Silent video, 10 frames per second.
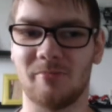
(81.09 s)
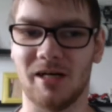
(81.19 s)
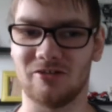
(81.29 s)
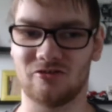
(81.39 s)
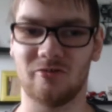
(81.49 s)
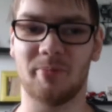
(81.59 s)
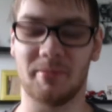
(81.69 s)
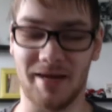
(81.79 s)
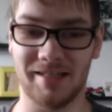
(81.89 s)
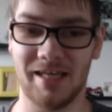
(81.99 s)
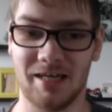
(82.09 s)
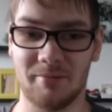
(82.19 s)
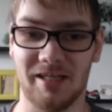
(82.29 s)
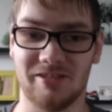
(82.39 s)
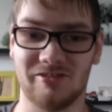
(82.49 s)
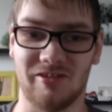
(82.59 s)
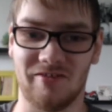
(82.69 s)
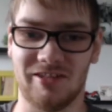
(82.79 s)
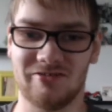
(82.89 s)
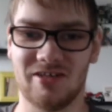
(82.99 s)
about Superman the animated
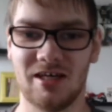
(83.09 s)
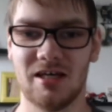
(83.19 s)
series.